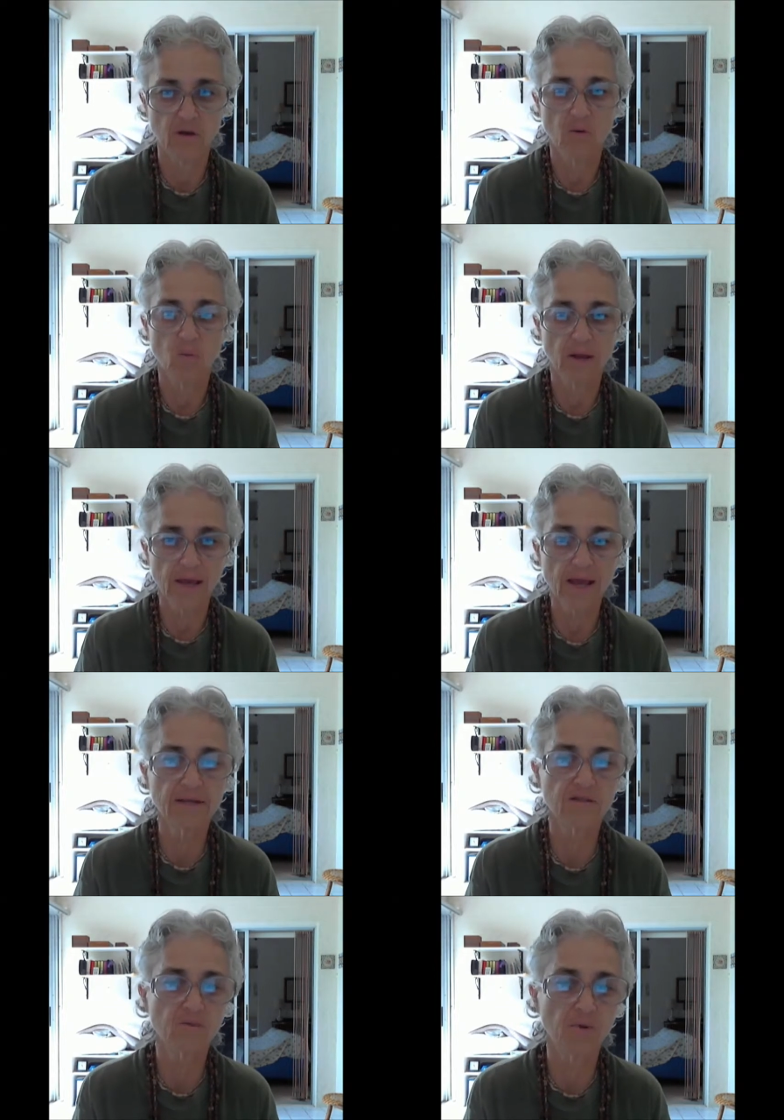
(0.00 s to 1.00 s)
One
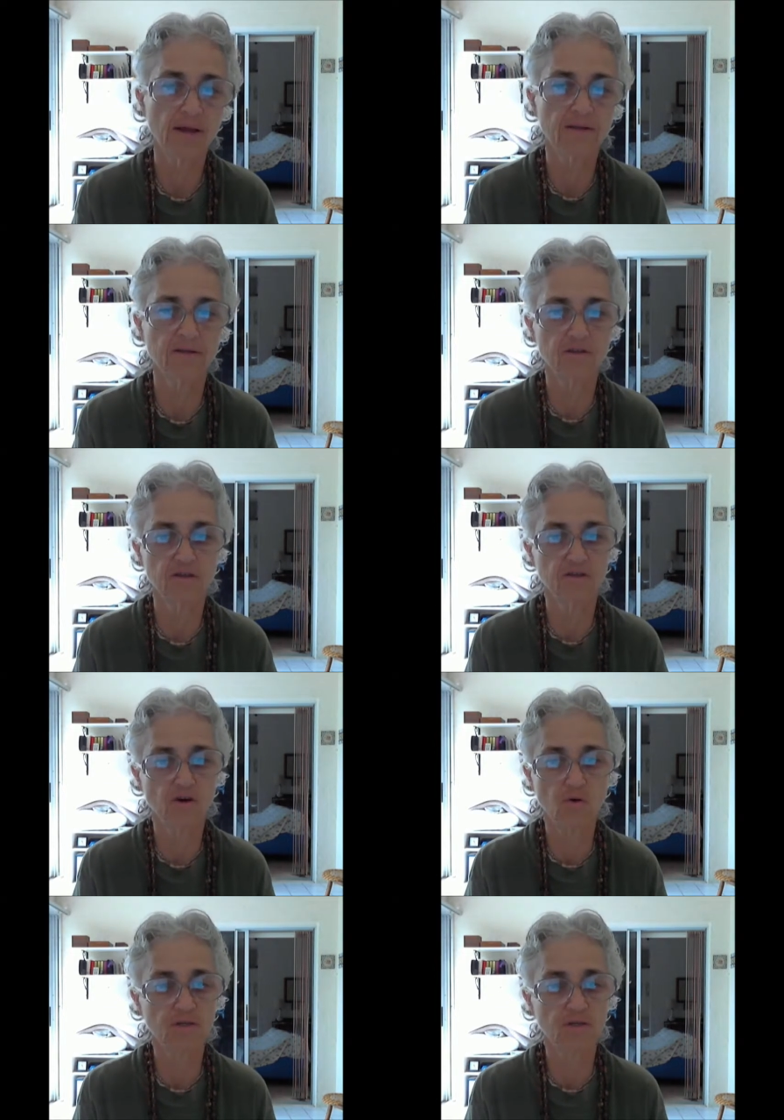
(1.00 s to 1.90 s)
has to practice this yoga